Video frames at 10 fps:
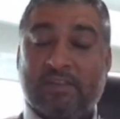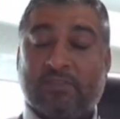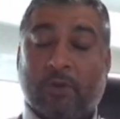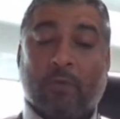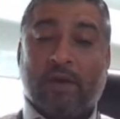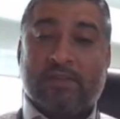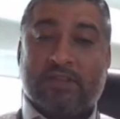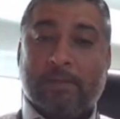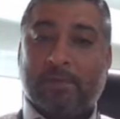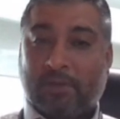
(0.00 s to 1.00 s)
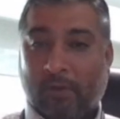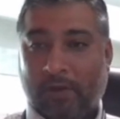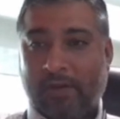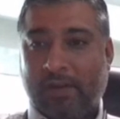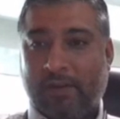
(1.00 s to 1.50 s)
requires deeper
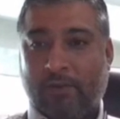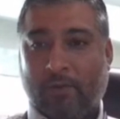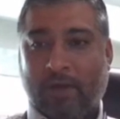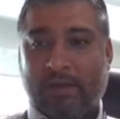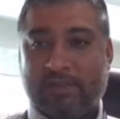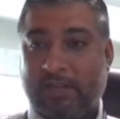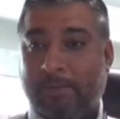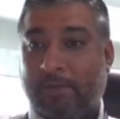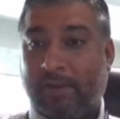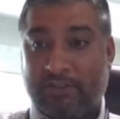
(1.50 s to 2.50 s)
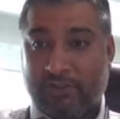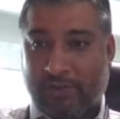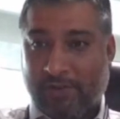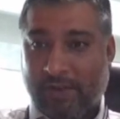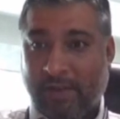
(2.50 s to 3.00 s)
thought. It requires deeper
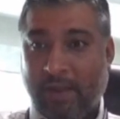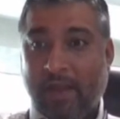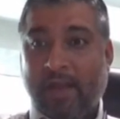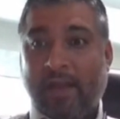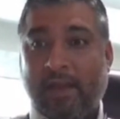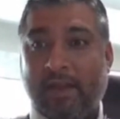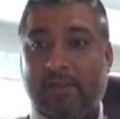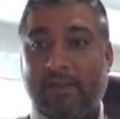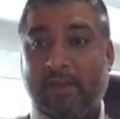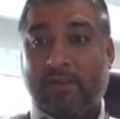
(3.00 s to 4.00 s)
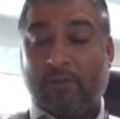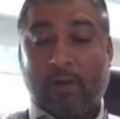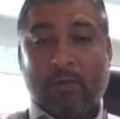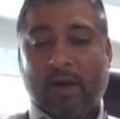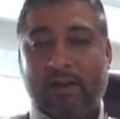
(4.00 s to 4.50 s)
engineering. It
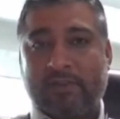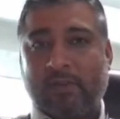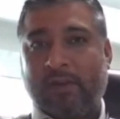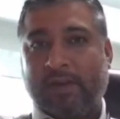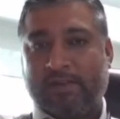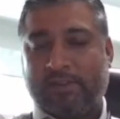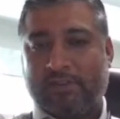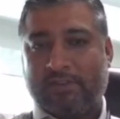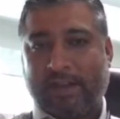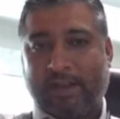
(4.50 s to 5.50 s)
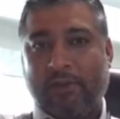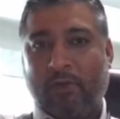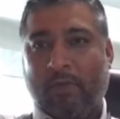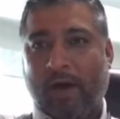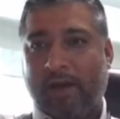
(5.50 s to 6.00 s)
requires organizations like
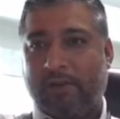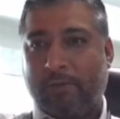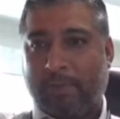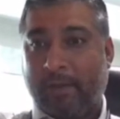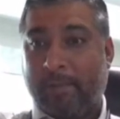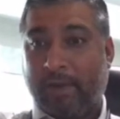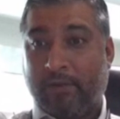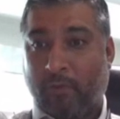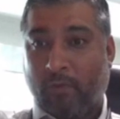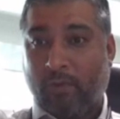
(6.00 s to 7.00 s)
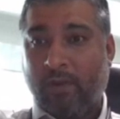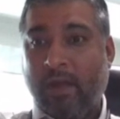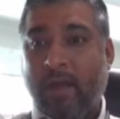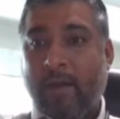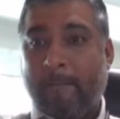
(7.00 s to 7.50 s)
Eurowire to play a bigger role,
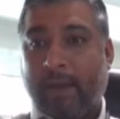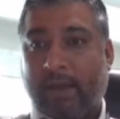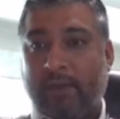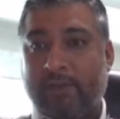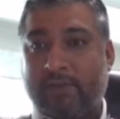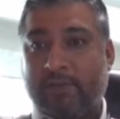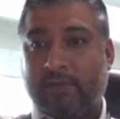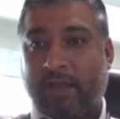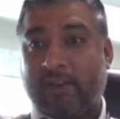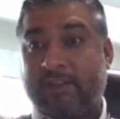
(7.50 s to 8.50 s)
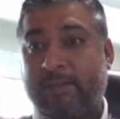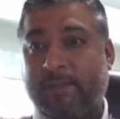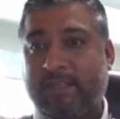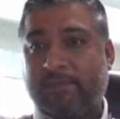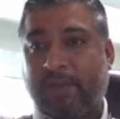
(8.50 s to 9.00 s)
because they're
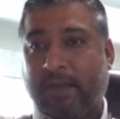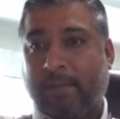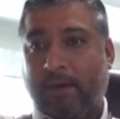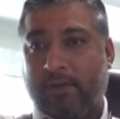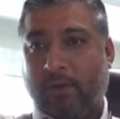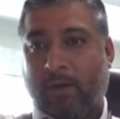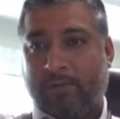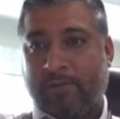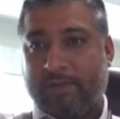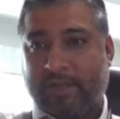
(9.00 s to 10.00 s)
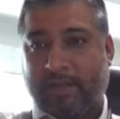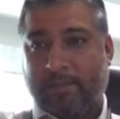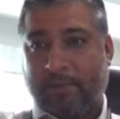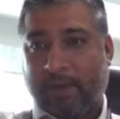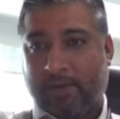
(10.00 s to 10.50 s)
specific about the offerings that they
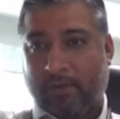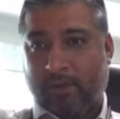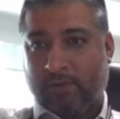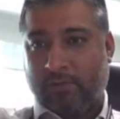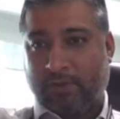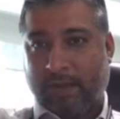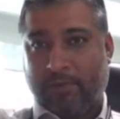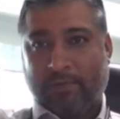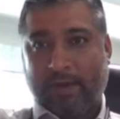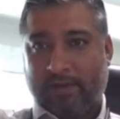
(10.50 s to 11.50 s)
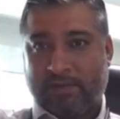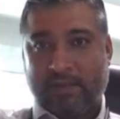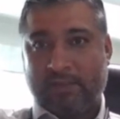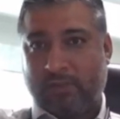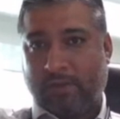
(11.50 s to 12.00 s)
bring onto the table, right? A
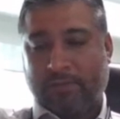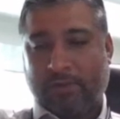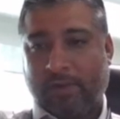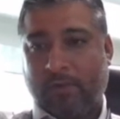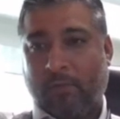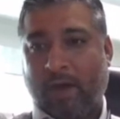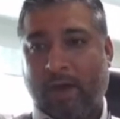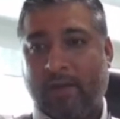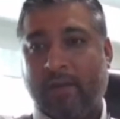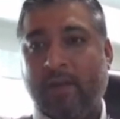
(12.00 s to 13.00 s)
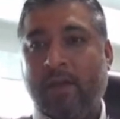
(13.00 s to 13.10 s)
Skillsoft or a Eurowire.